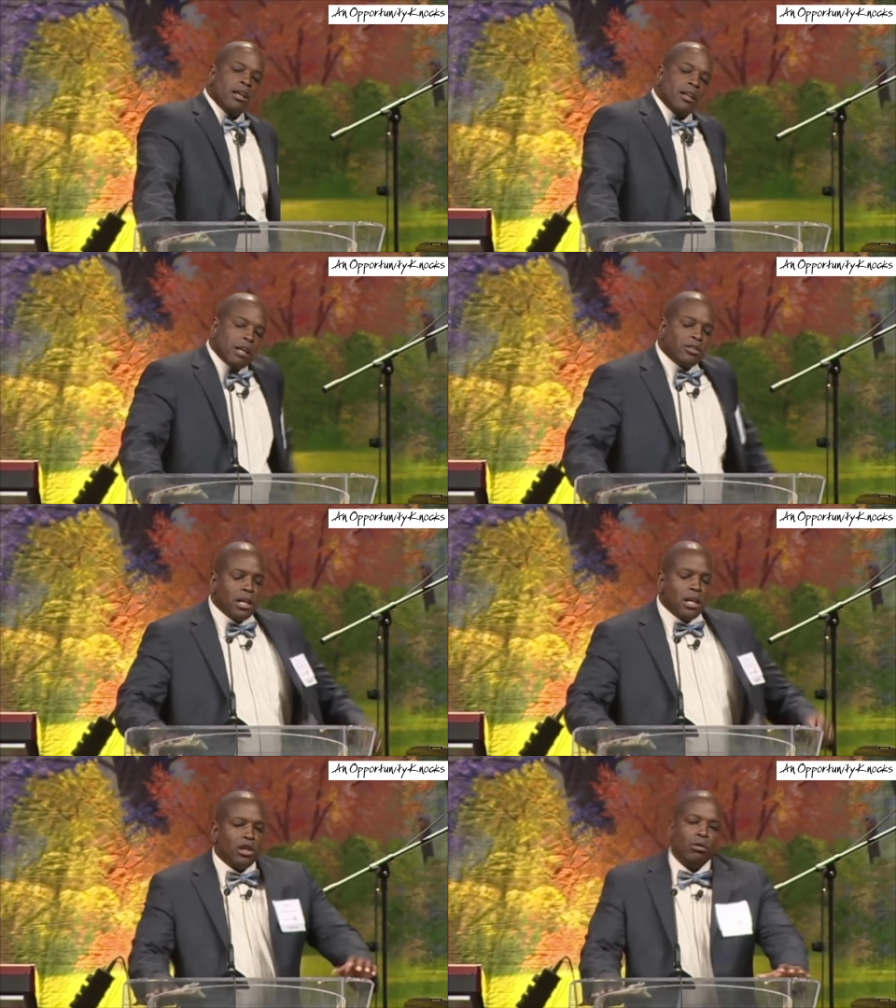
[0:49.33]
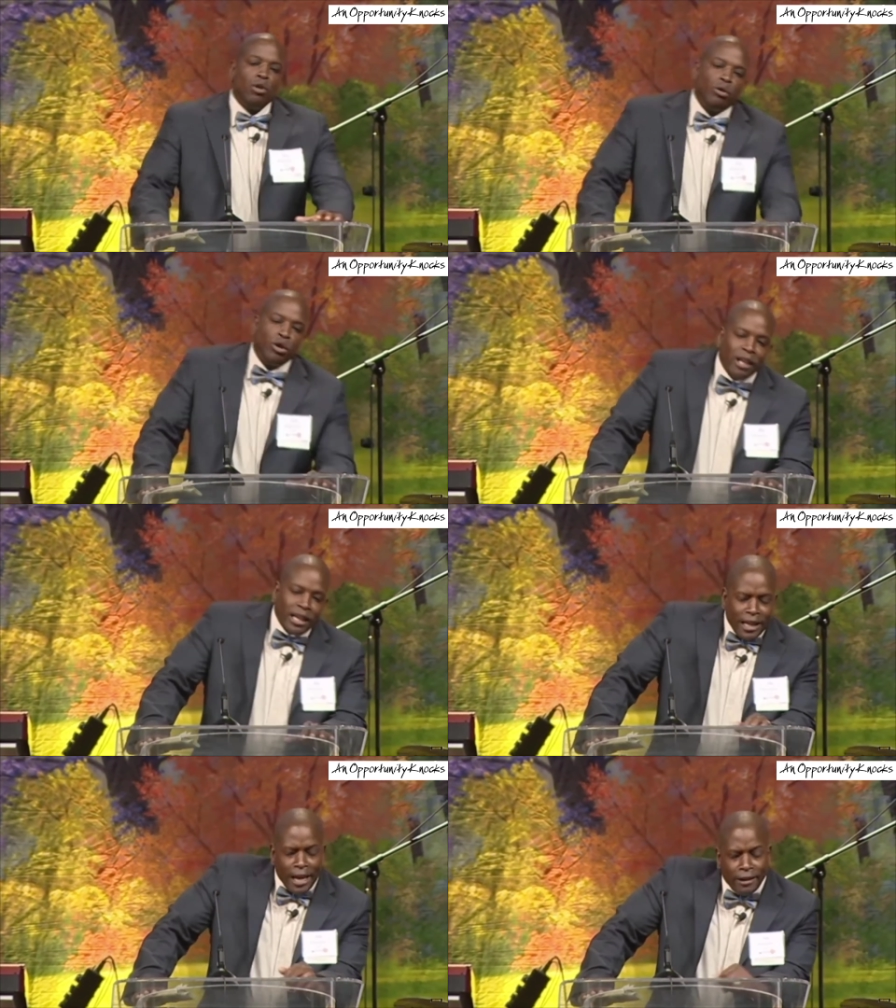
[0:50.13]
"Now, son, you knew when you
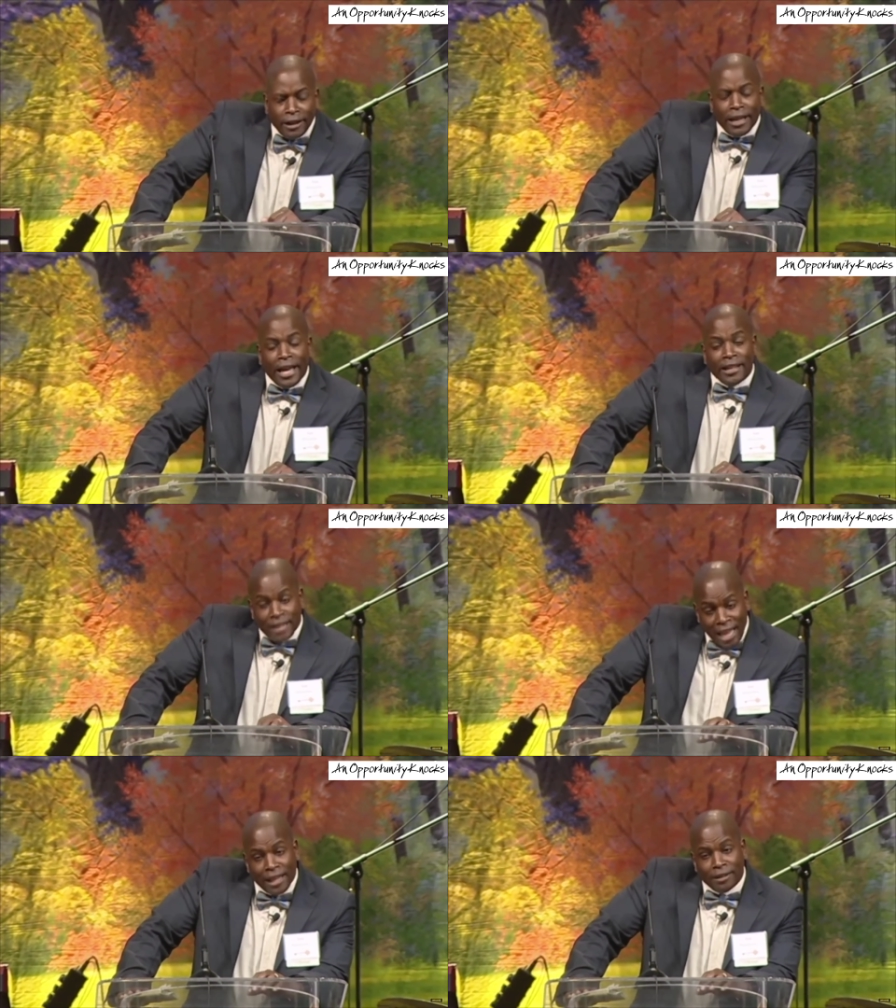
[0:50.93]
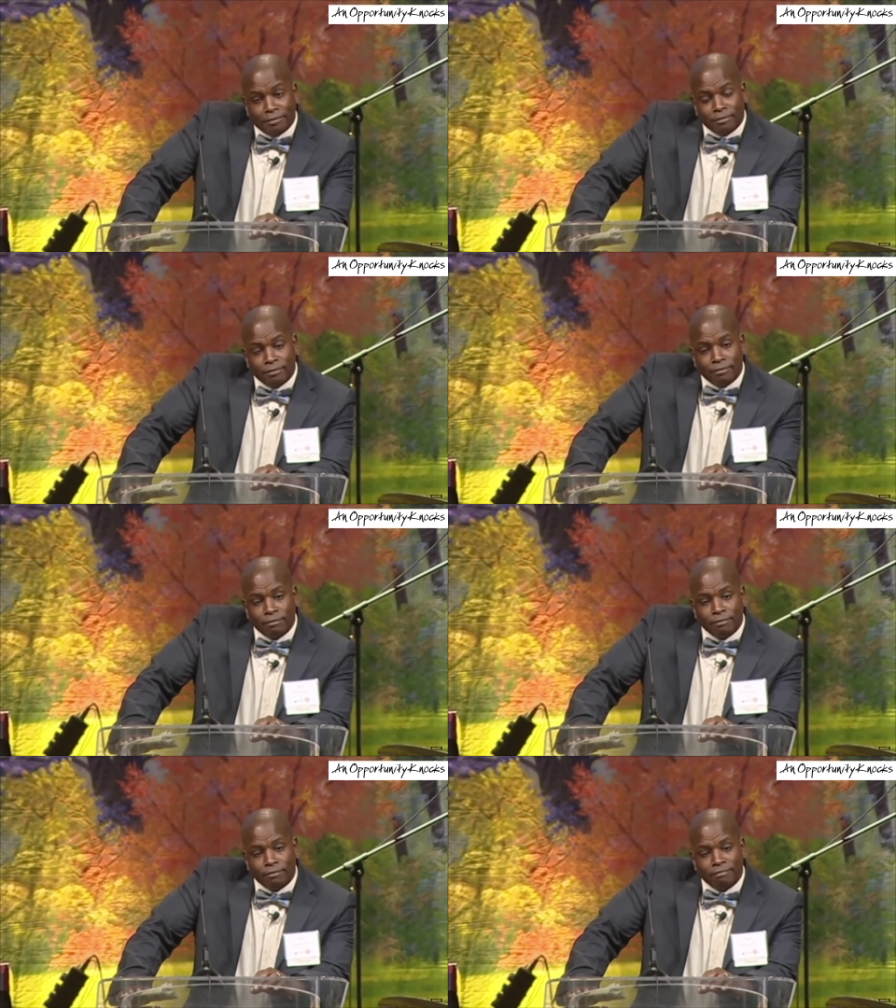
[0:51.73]
laid down there last night
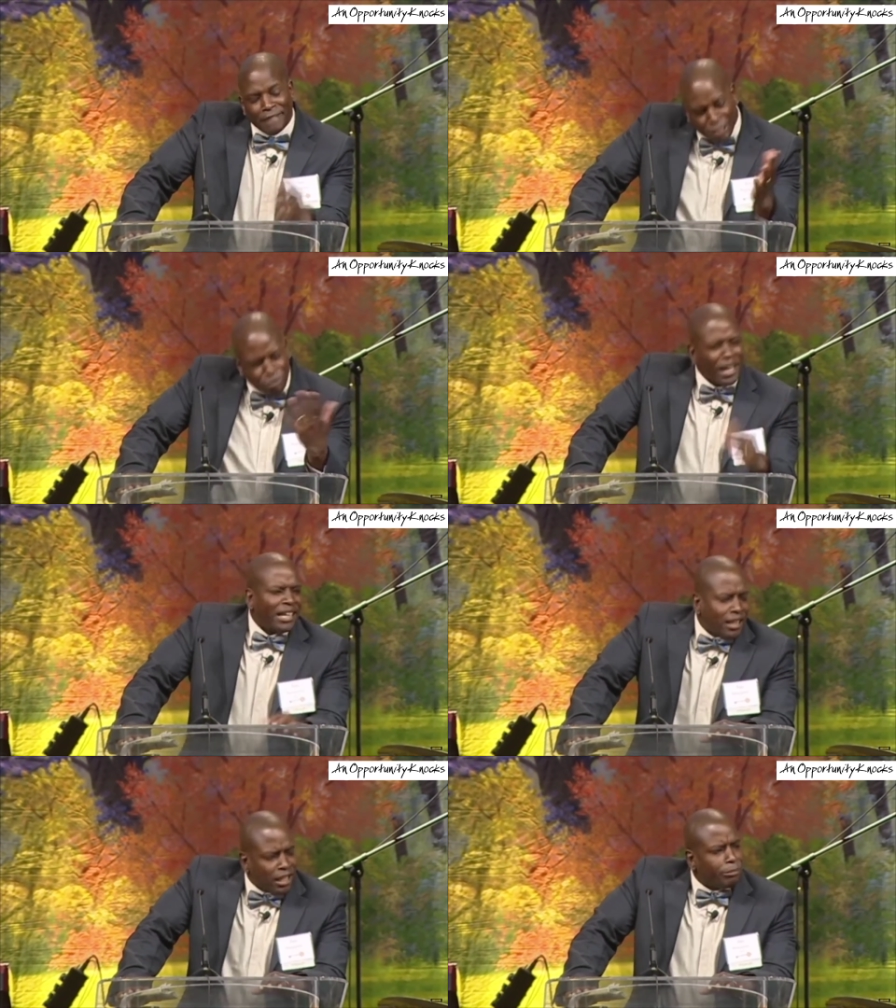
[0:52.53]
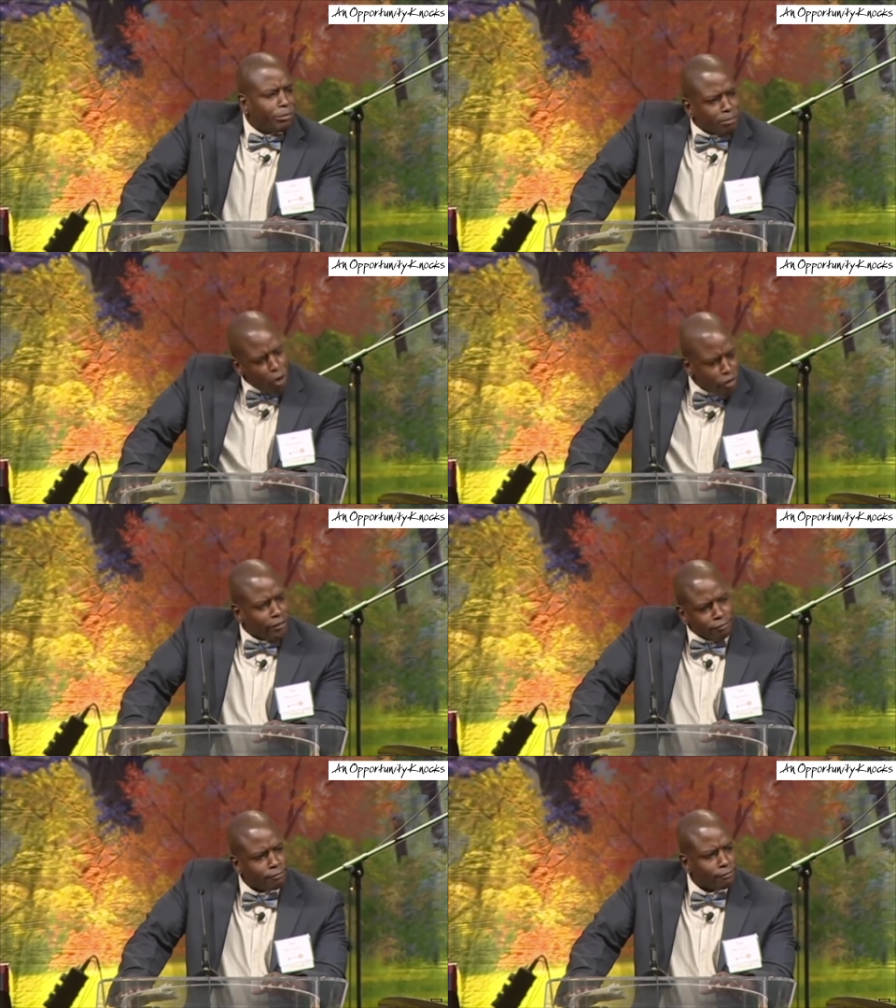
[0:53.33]
that you had to get up this morning.